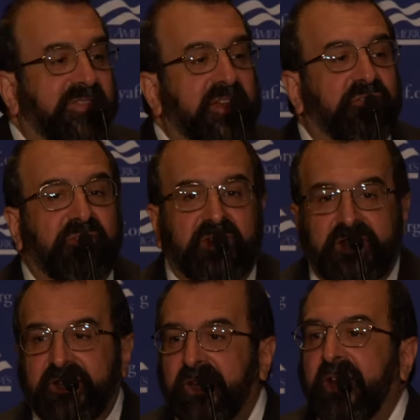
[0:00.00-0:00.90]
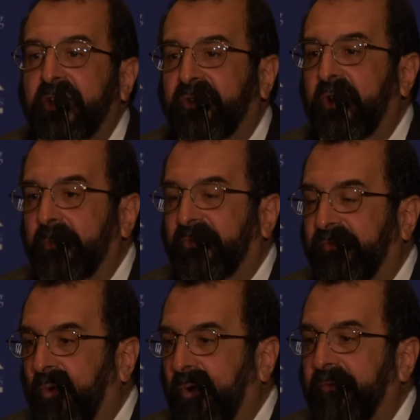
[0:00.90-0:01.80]
essentially terms
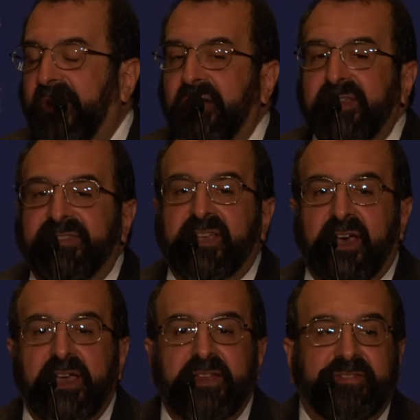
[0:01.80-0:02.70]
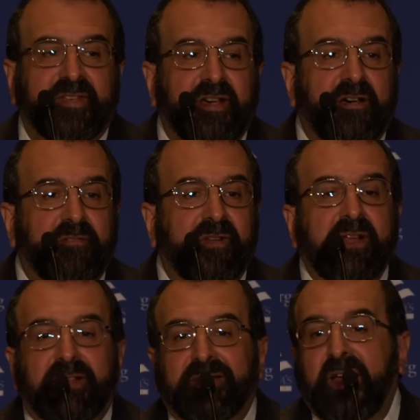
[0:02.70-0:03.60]
for various kinds of
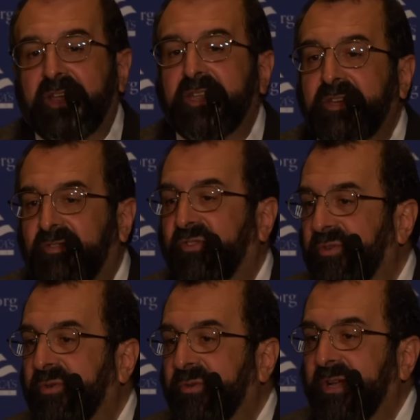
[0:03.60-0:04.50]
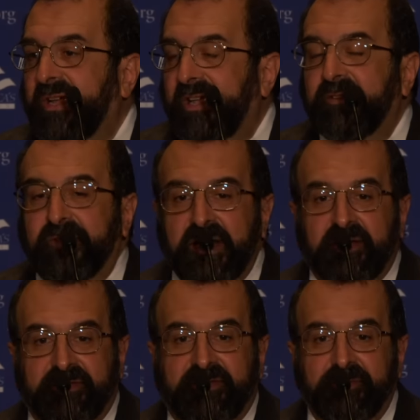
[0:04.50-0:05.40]
lying to
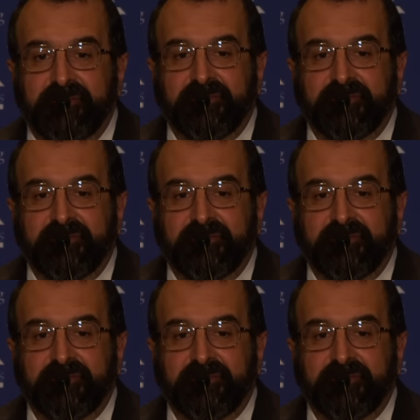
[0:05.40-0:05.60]
infidels.